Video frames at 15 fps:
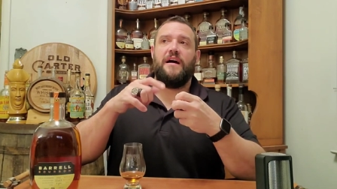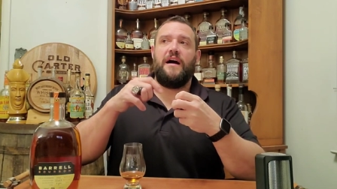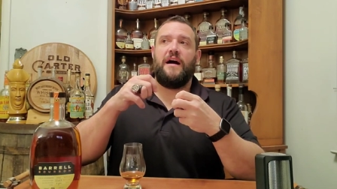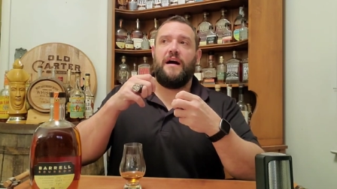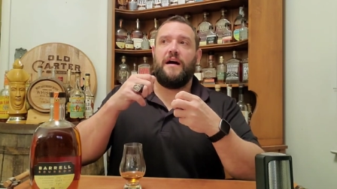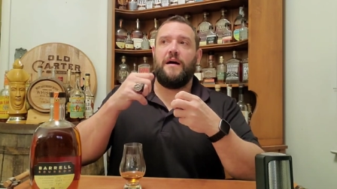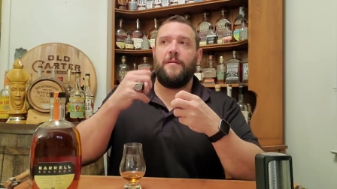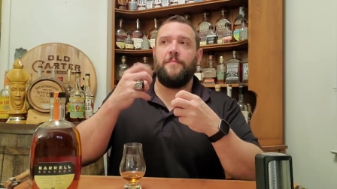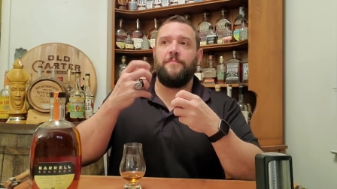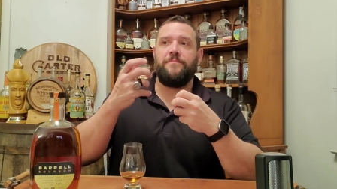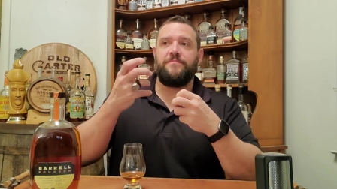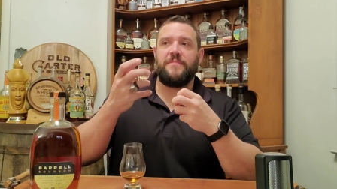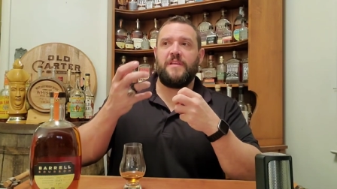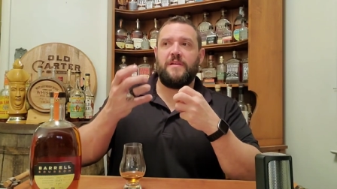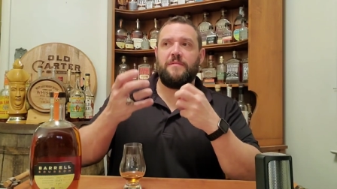
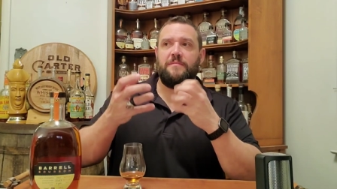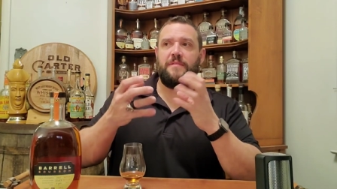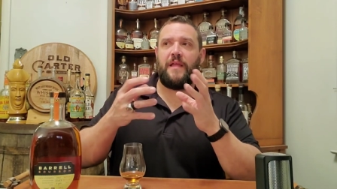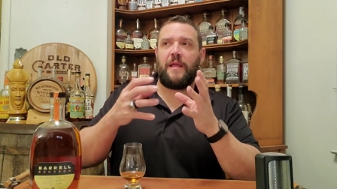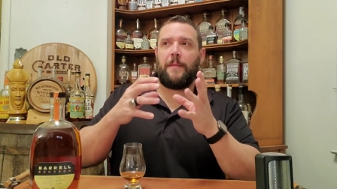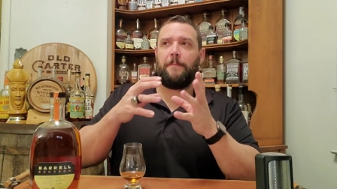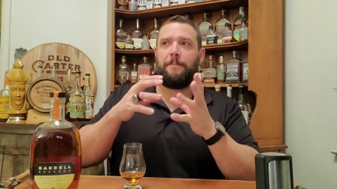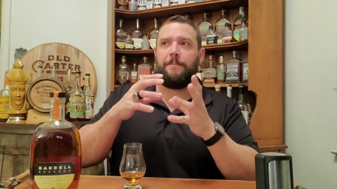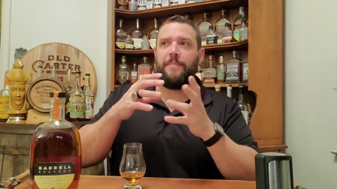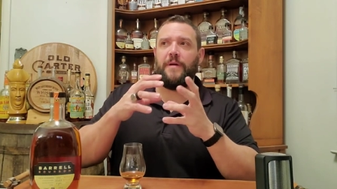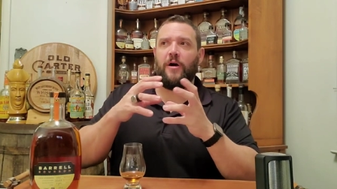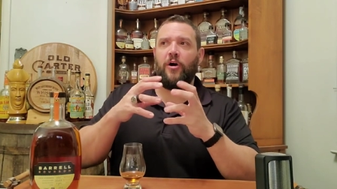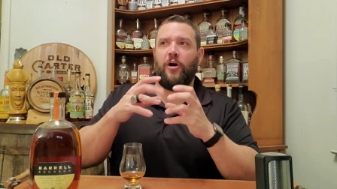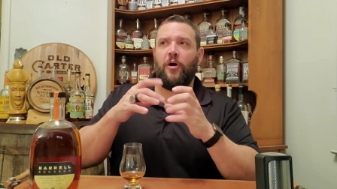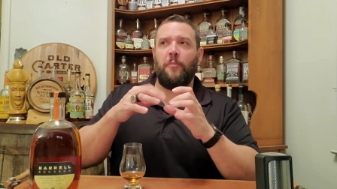um, like
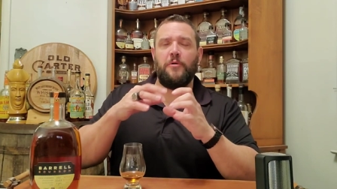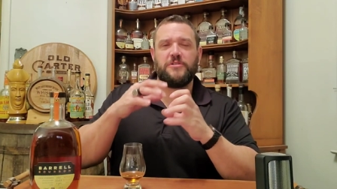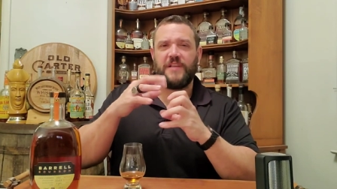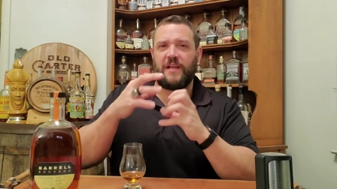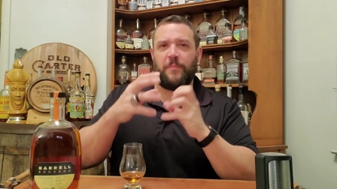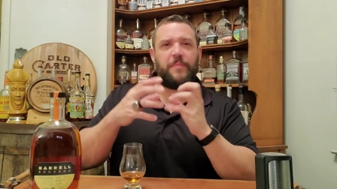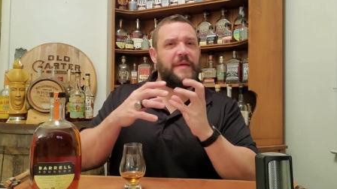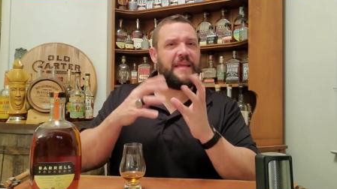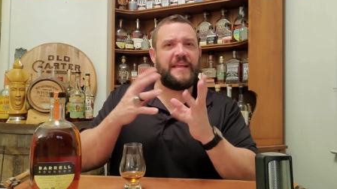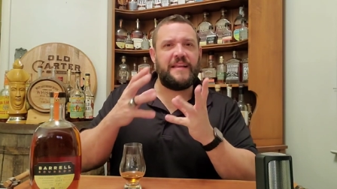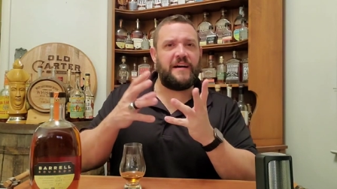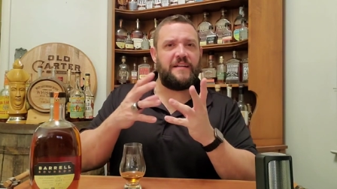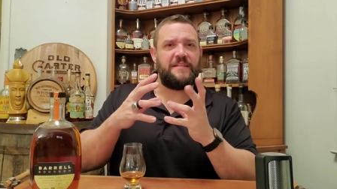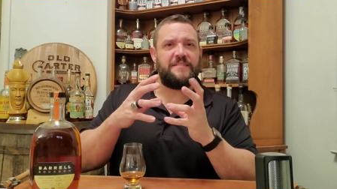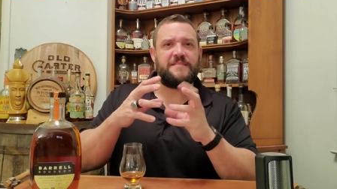almost like a
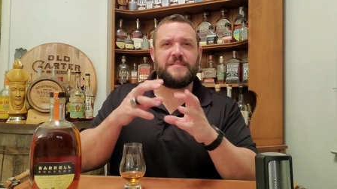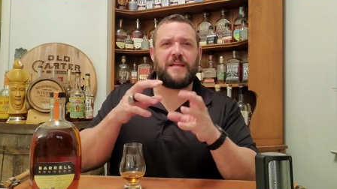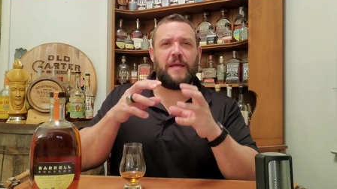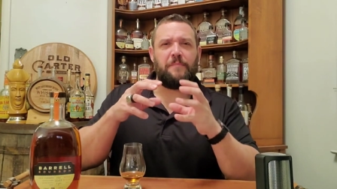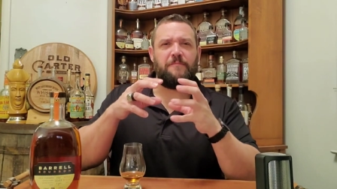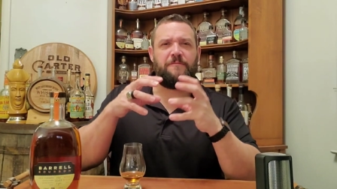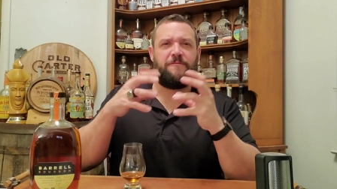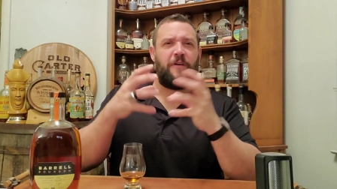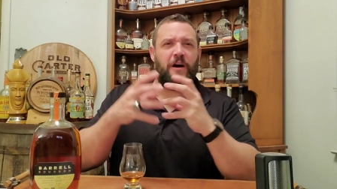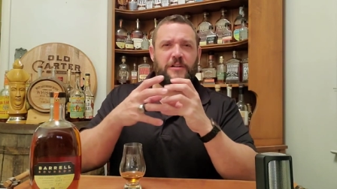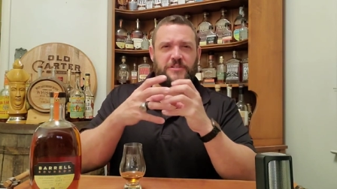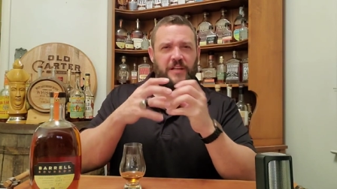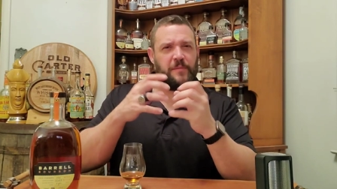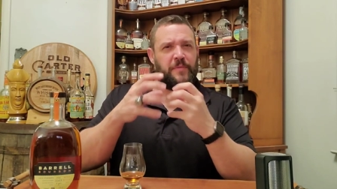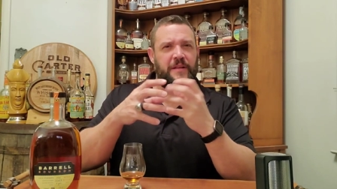peanut type
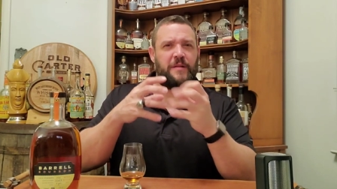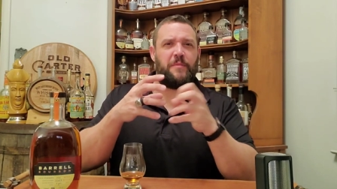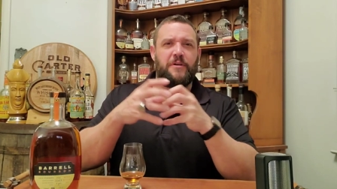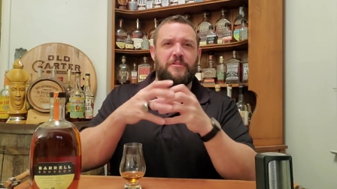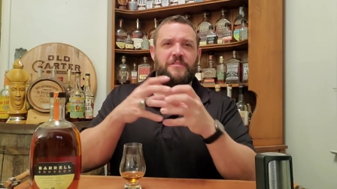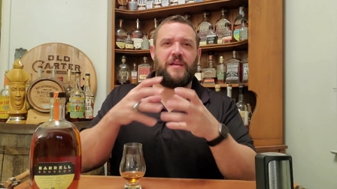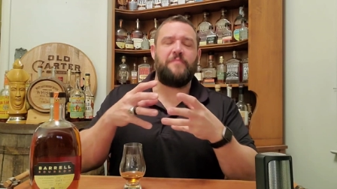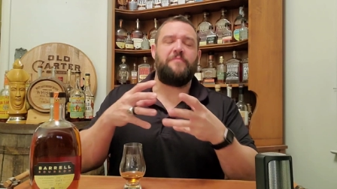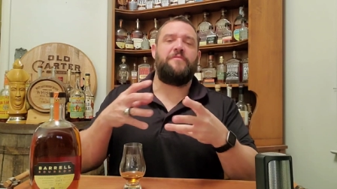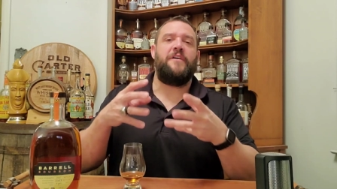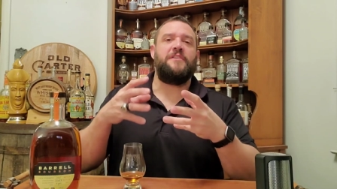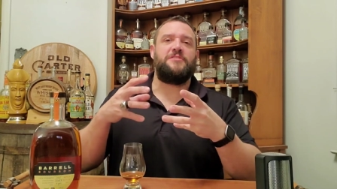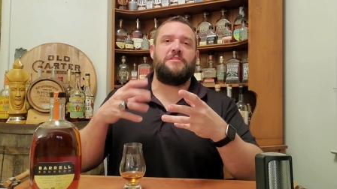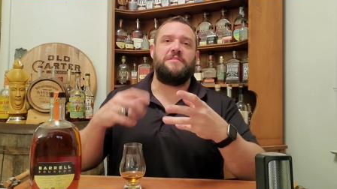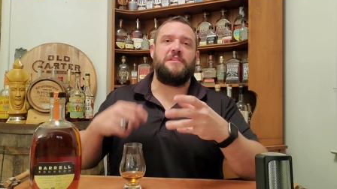fudge, like a peanut butter type
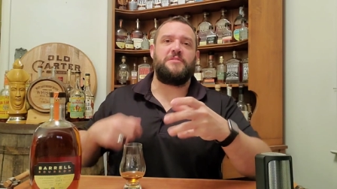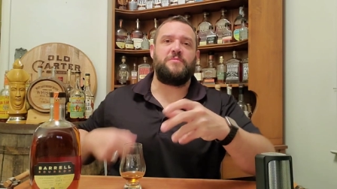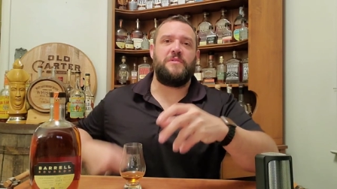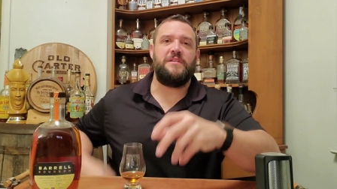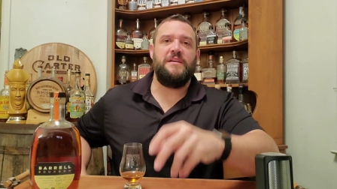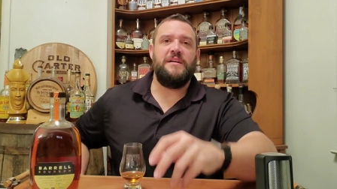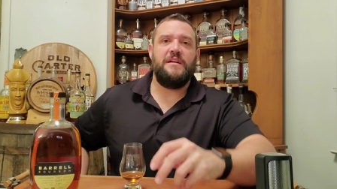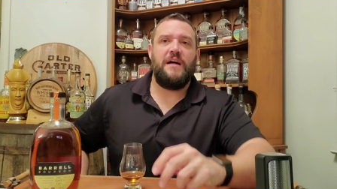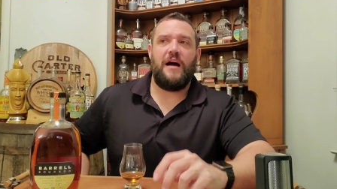fudge on this one.